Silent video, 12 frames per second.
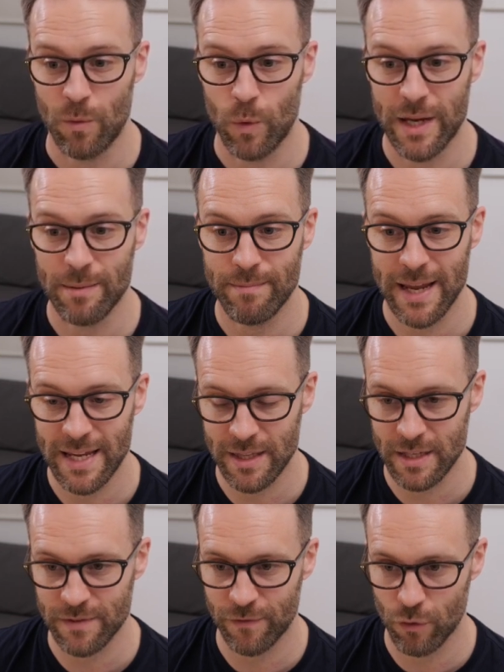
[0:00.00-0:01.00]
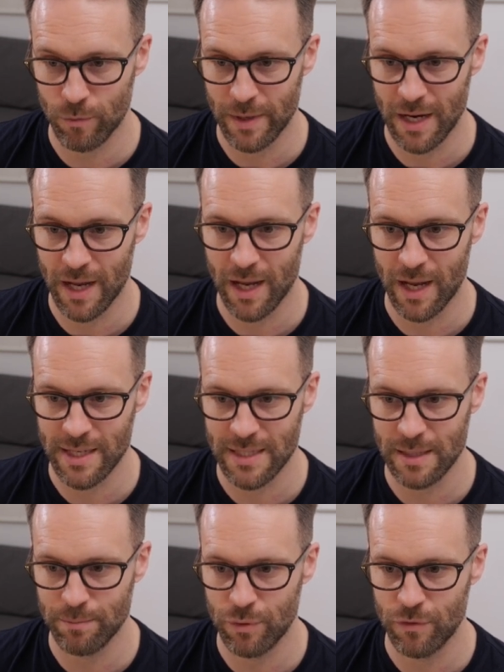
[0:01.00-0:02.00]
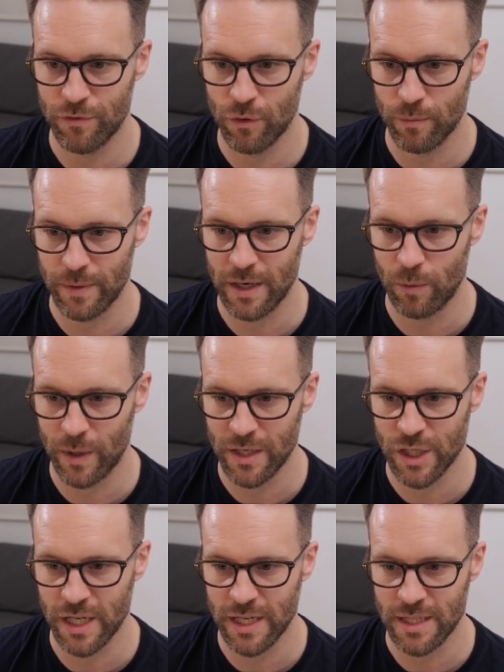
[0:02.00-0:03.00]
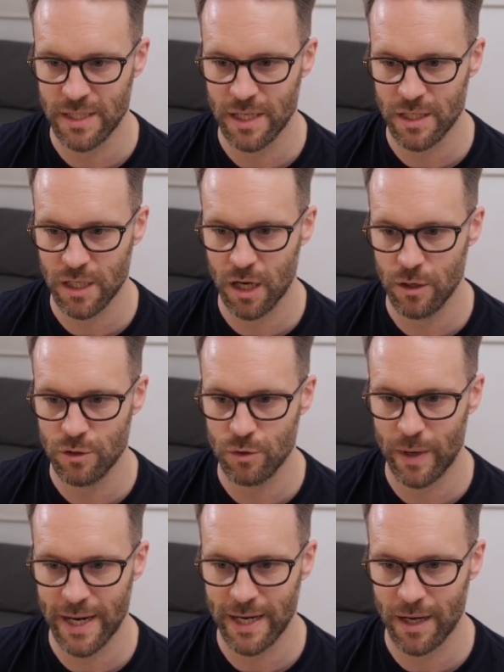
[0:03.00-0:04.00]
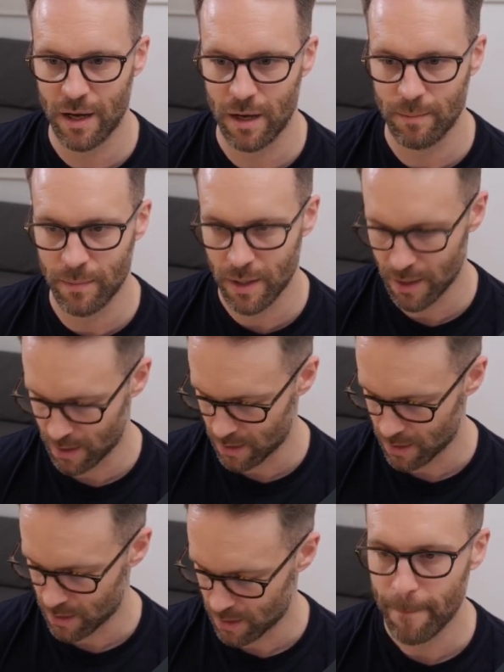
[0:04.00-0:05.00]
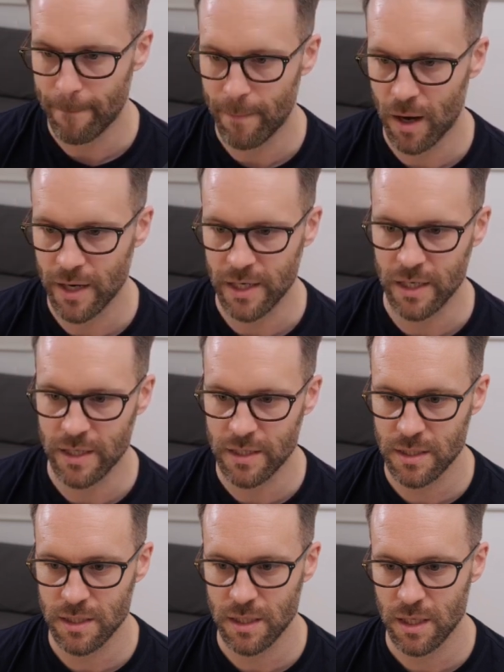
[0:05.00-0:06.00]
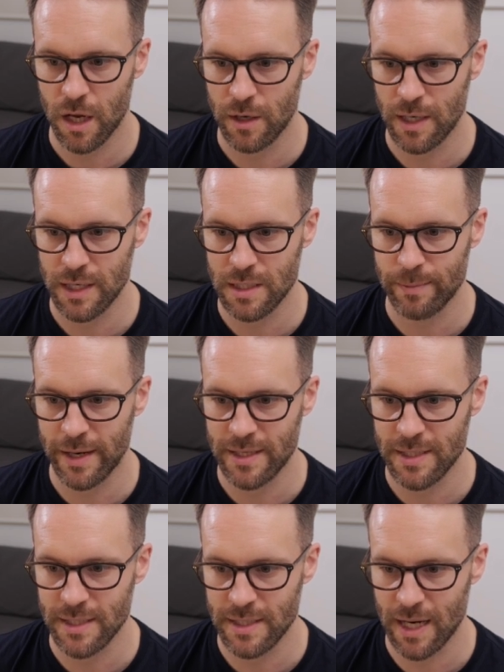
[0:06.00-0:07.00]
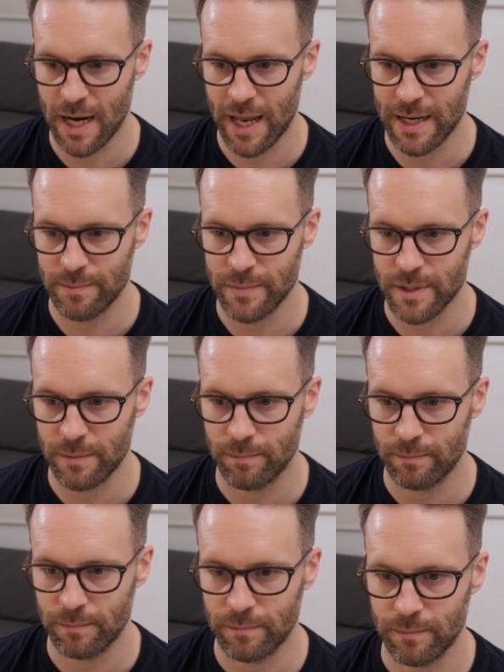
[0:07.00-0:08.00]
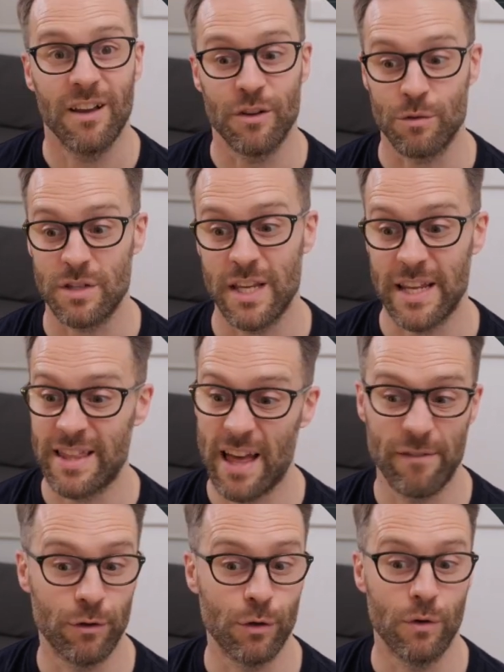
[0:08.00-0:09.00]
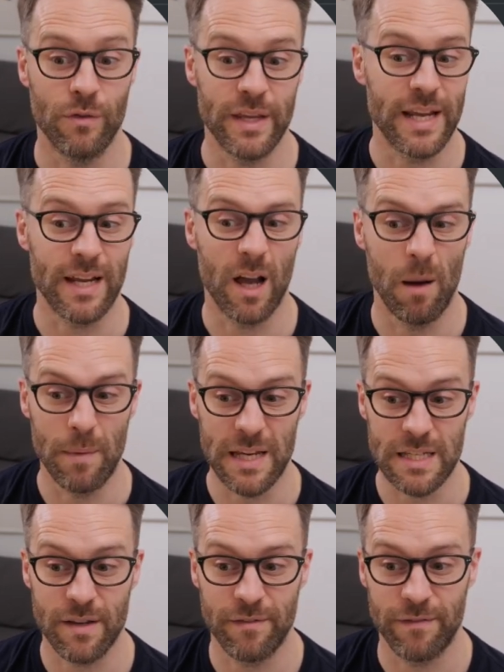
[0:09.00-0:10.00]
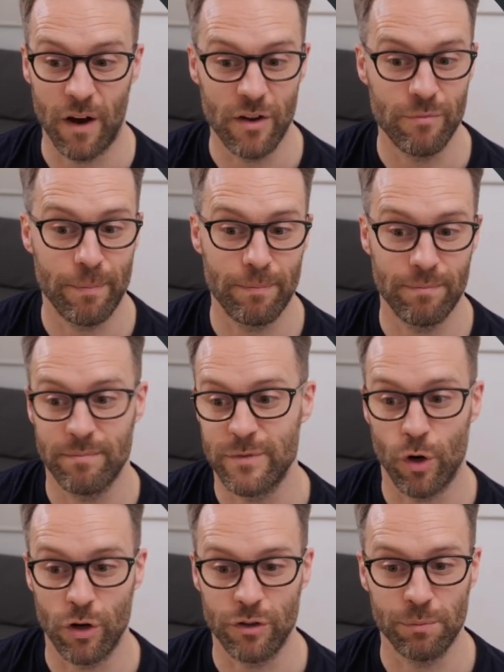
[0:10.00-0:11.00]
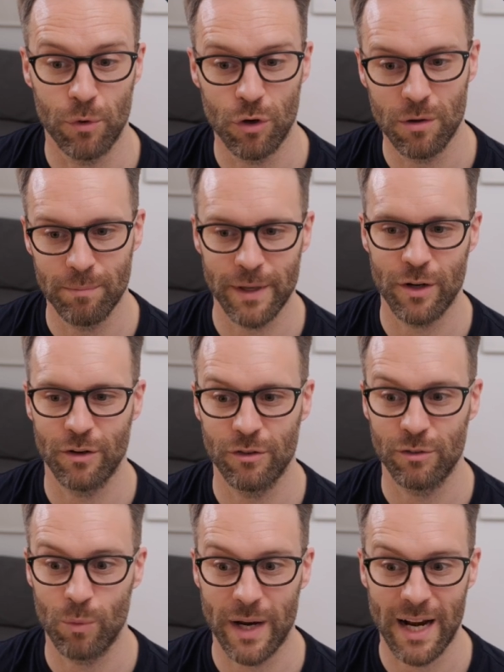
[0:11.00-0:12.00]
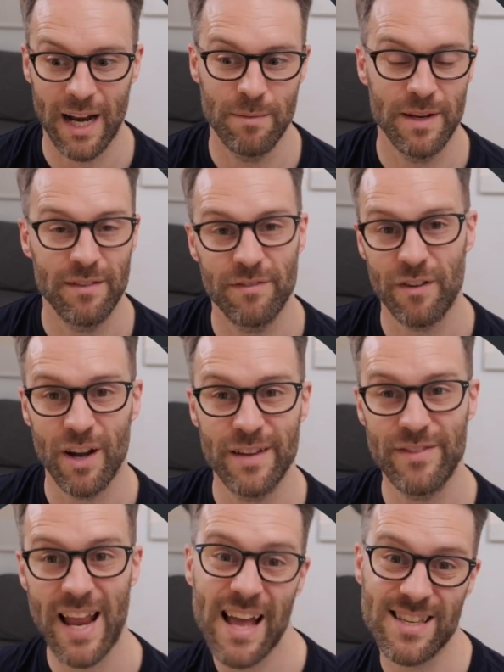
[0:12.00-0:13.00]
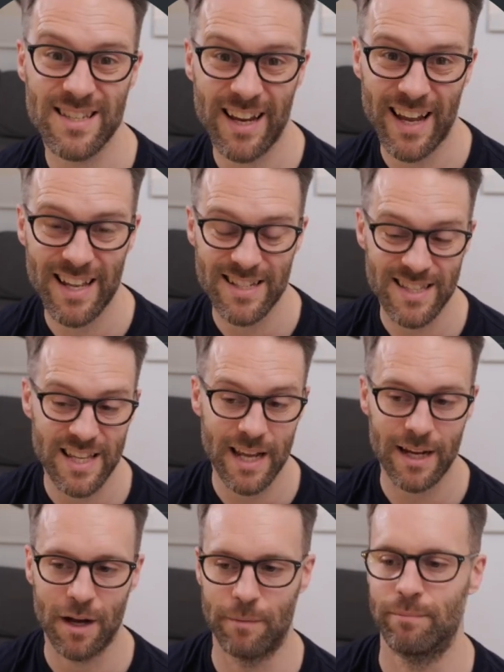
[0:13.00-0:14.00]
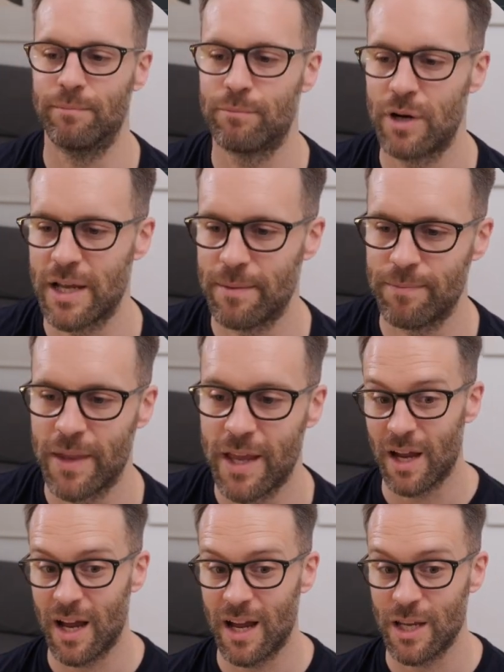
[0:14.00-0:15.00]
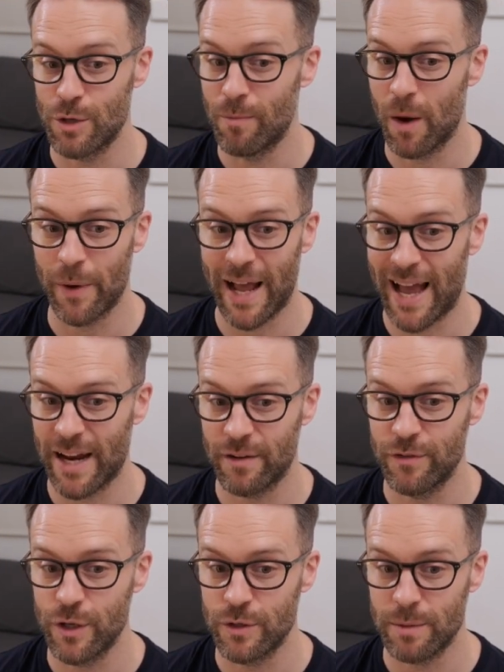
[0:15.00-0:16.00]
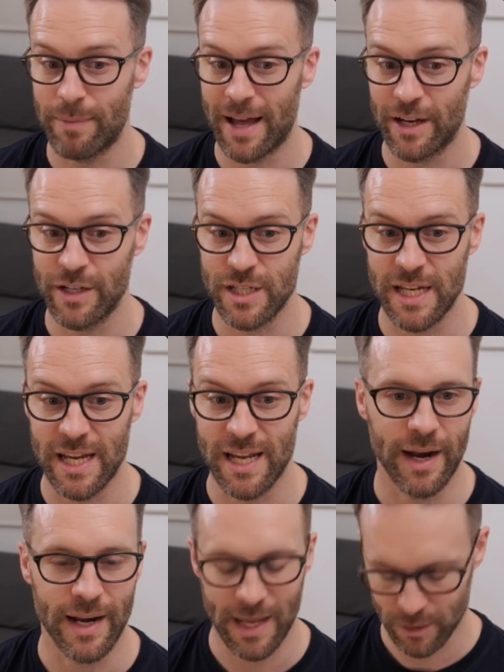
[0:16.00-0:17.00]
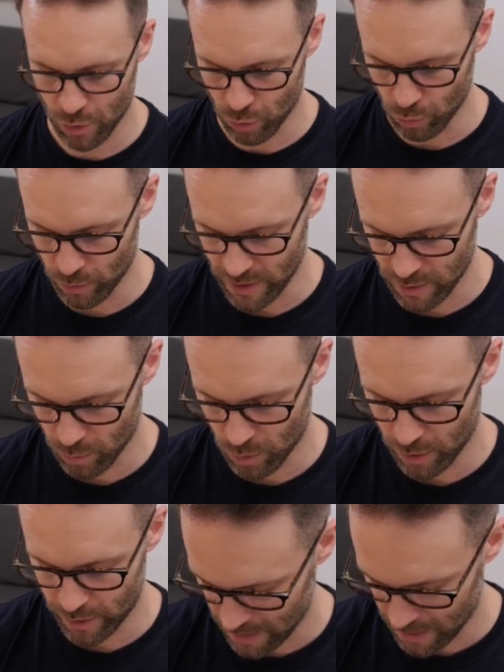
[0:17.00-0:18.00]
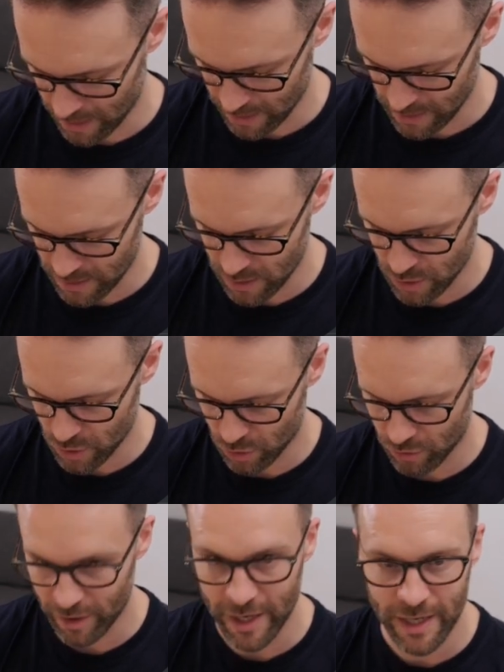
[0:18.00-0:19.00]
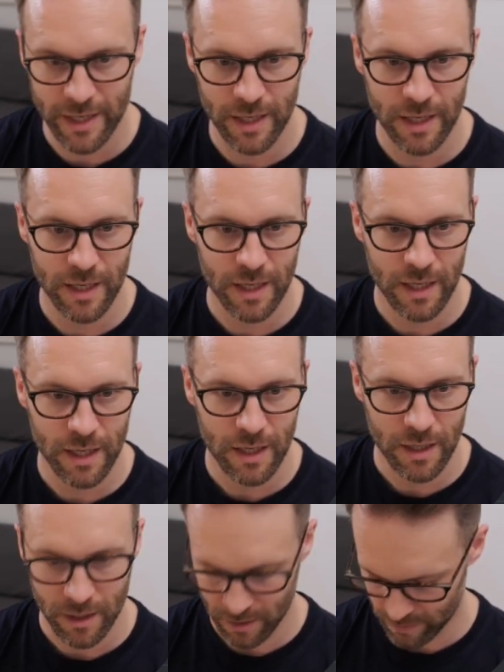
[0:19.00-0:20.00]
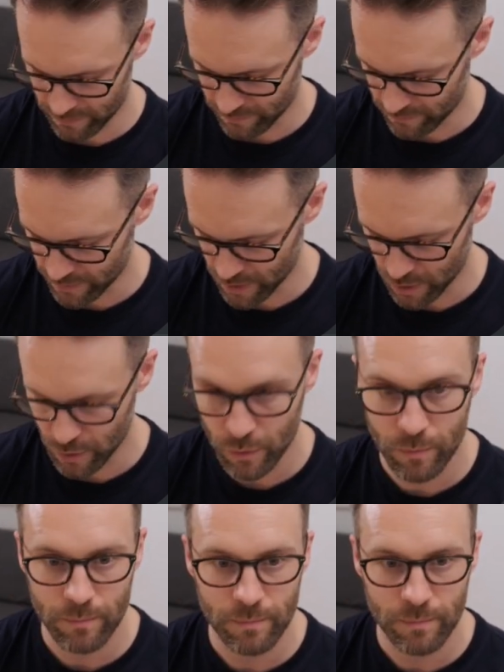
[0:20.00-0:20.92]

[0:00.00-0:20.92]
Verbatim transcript: we can make this formula a simple formula, which is total income minus total expenses claimed. You'll see, therefore, the income is five dollars more because we're claiming five less against the income. Brilliant. Uh, you might want to add a view to balance here and let's call this one historic view.